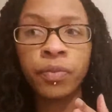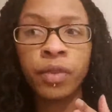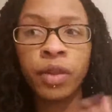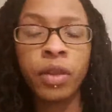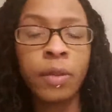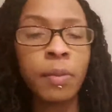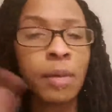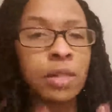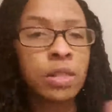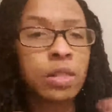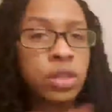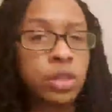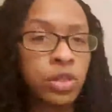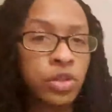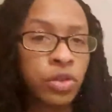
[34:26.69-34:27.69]
the
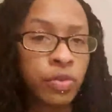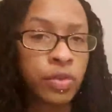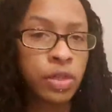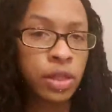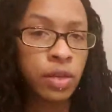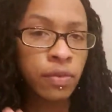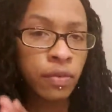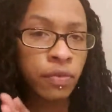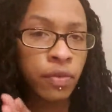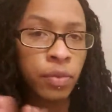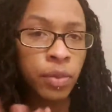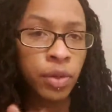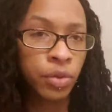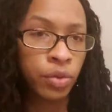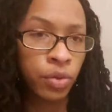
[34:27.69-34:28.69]
messages you're receiving from
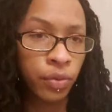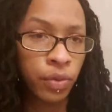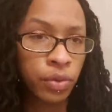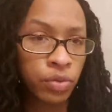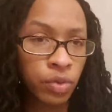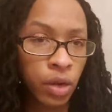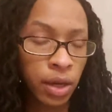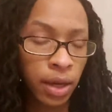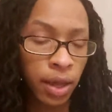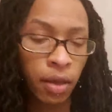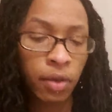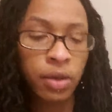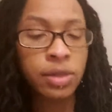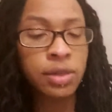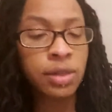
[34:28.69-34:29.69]
the universe right now,
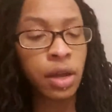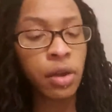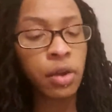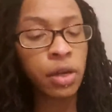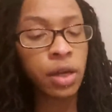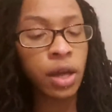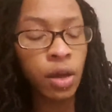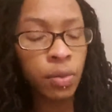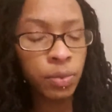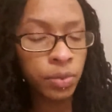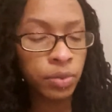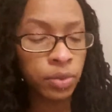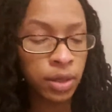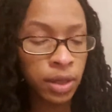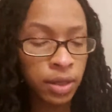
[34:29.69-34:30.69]
because they're going to help
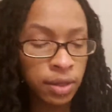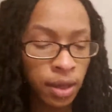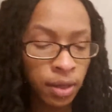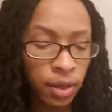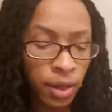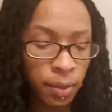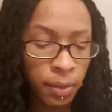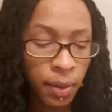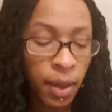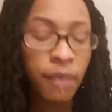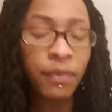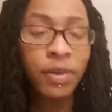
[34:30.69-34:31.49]
you get down that path.